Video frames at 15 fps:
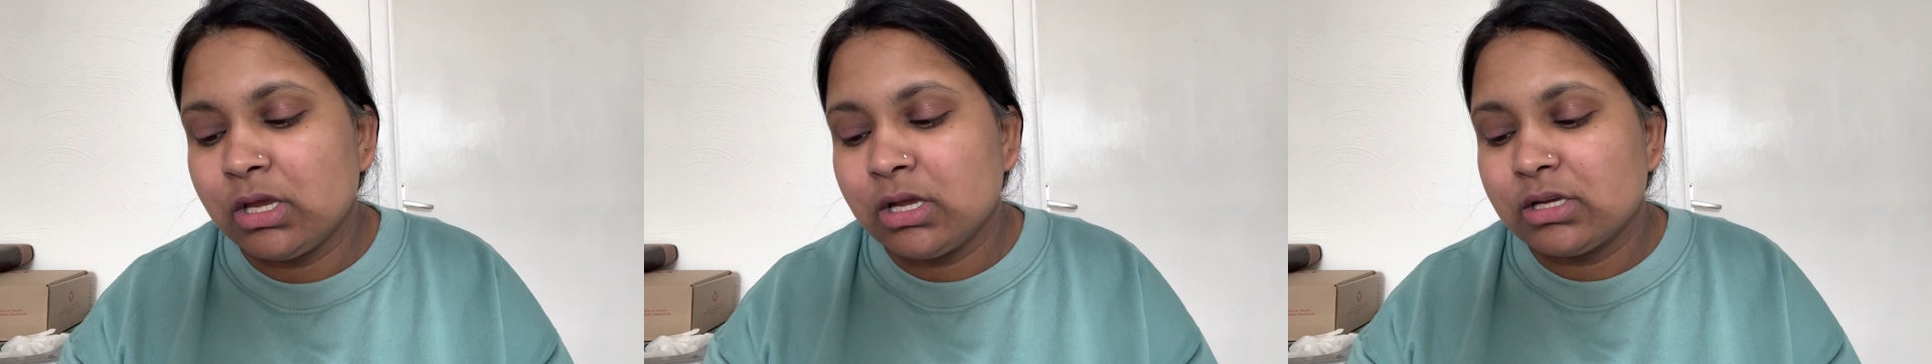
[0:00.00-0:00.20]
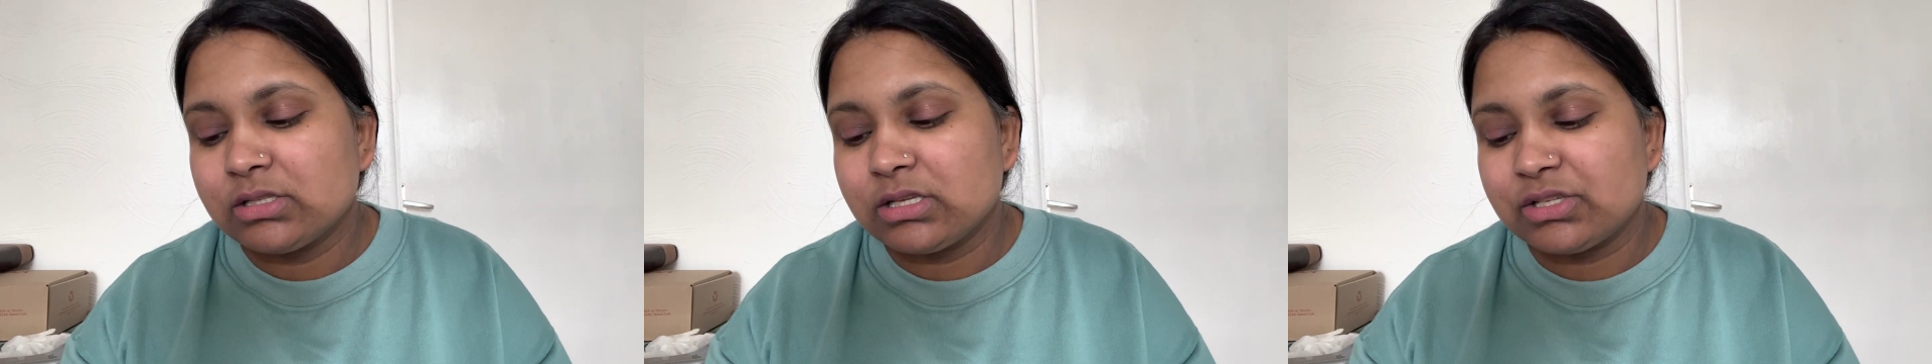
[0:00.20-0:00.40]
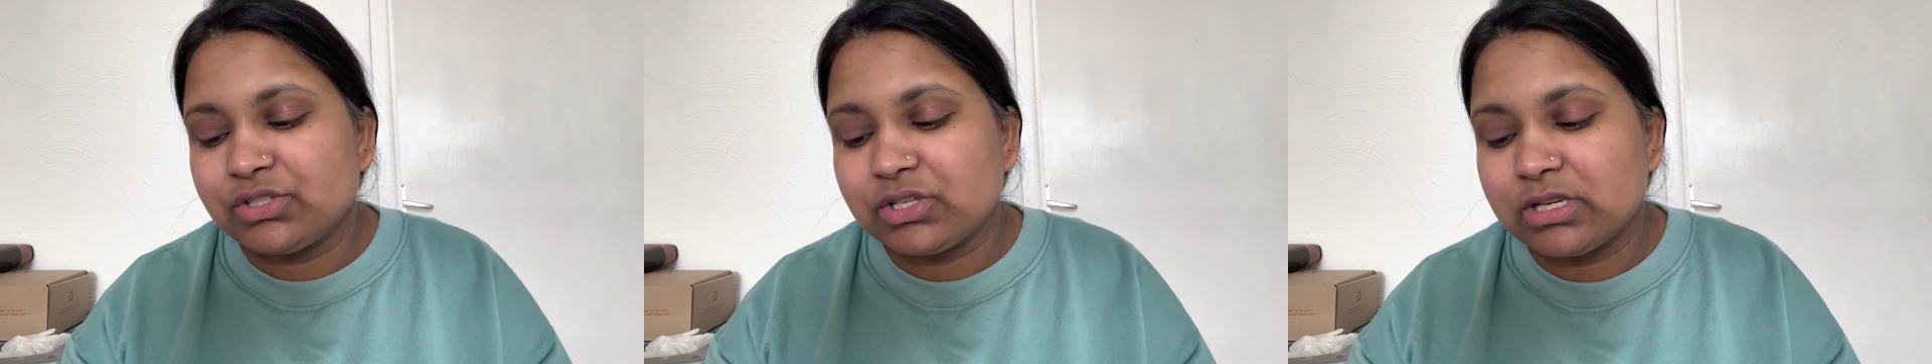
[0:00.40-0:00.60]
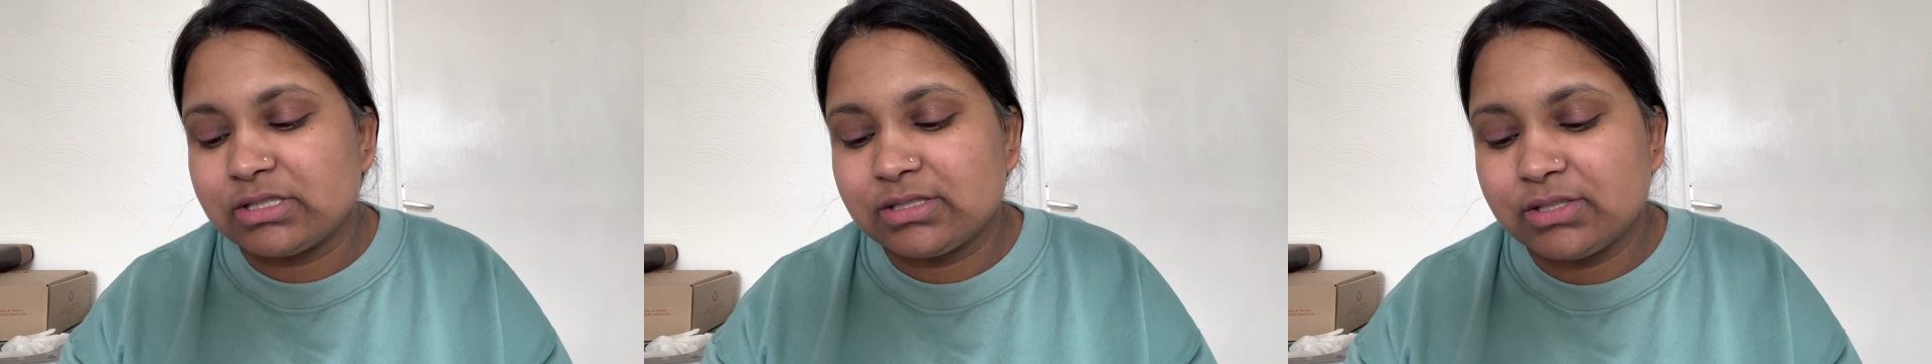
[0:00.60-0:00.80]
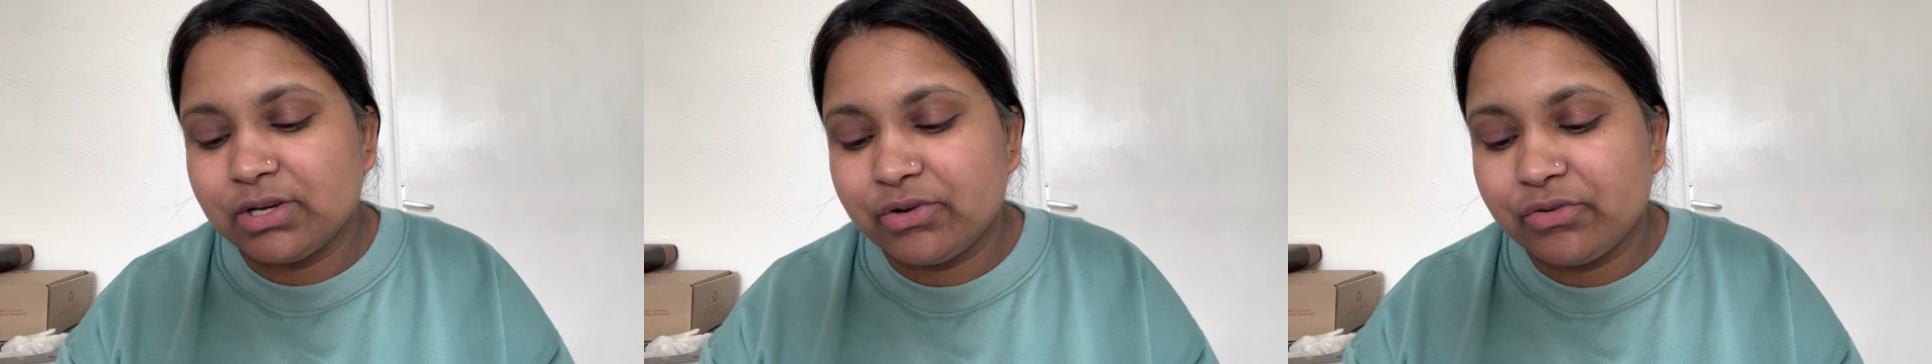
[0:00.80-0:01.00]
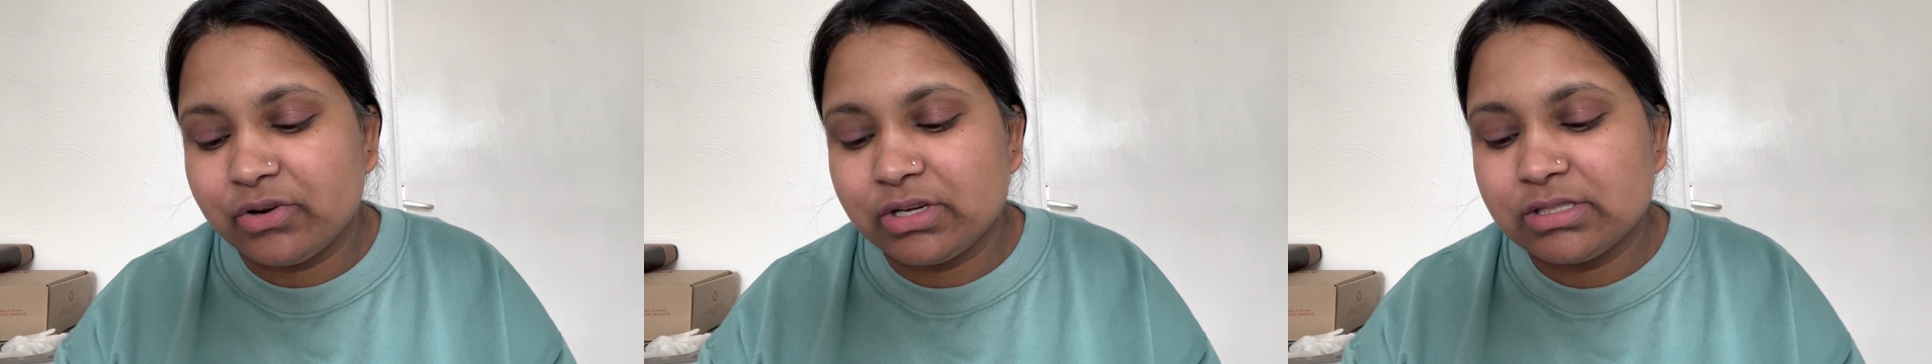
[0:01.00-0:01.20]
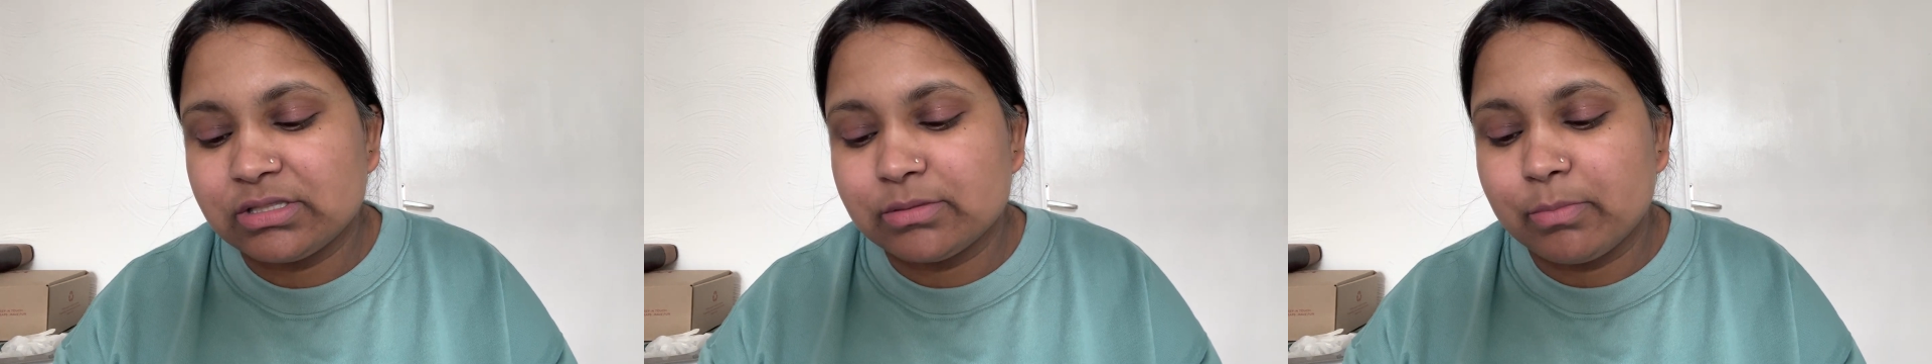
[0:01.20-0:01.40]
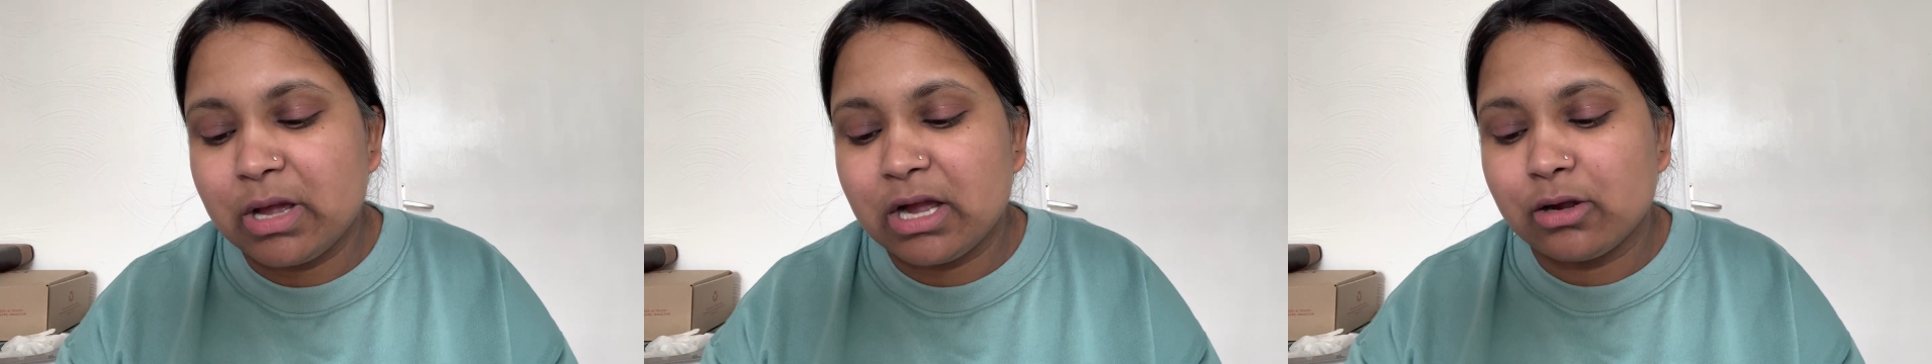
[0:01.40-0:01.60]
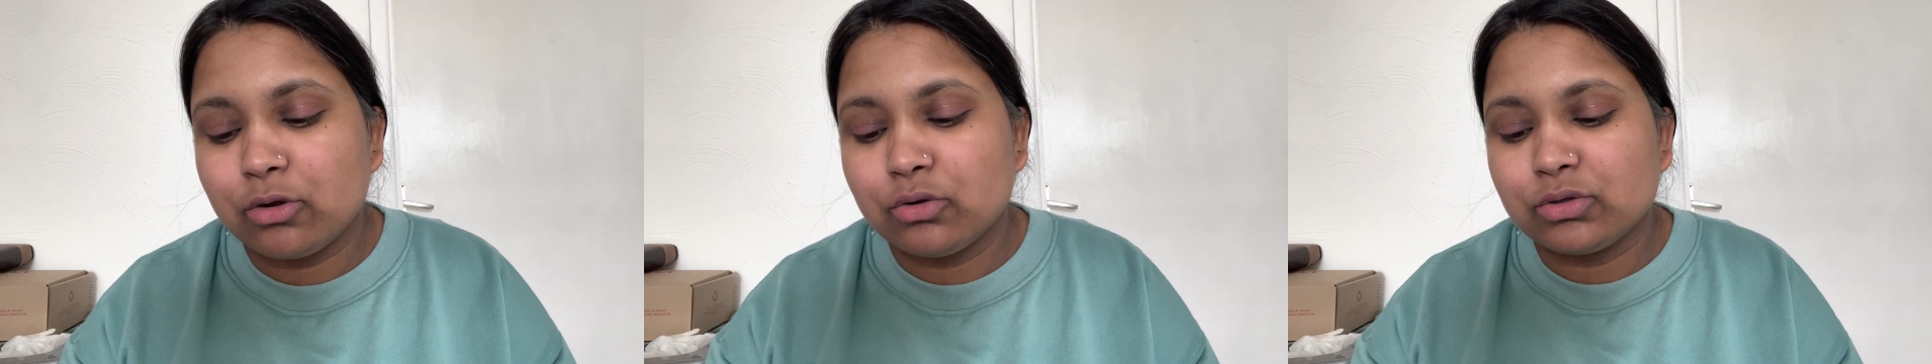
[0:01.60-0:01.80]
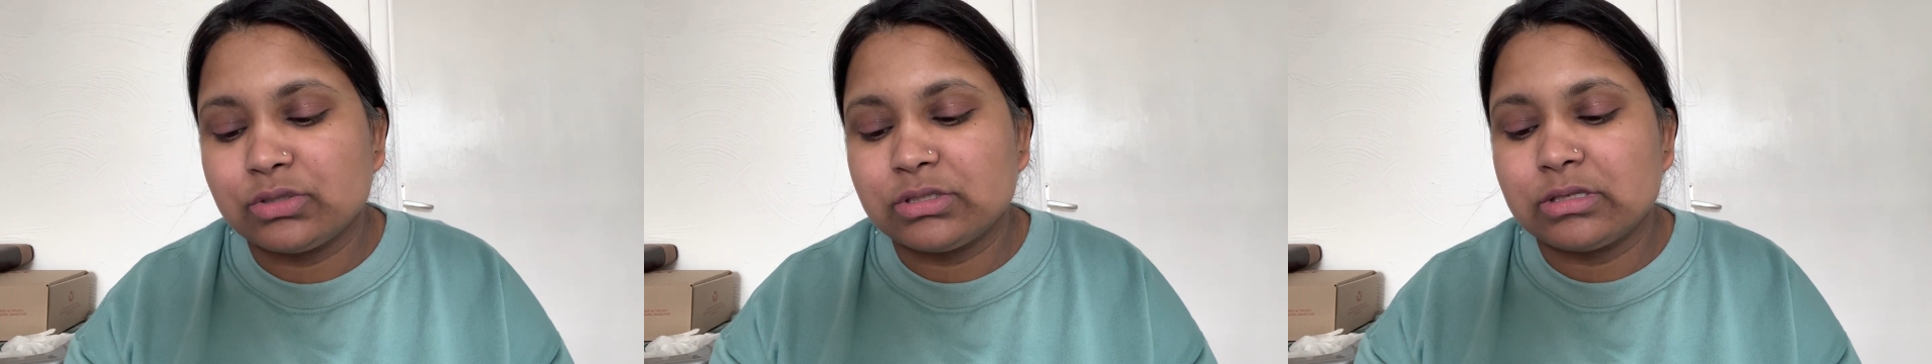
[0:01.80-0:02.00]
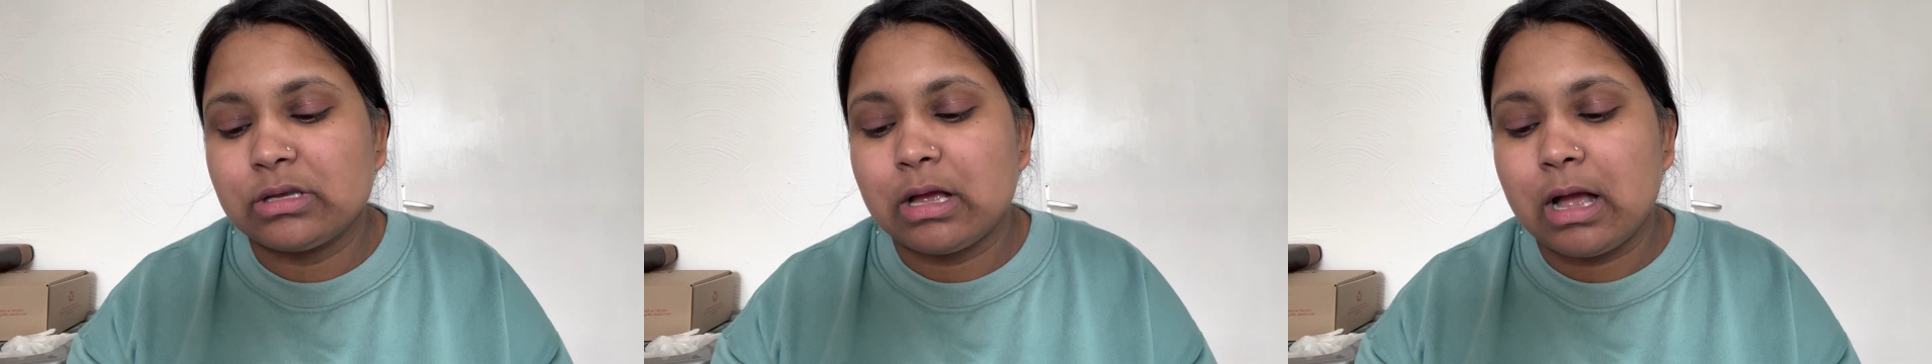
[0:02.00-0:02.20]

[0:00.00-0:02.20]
such as citrus, mangoes,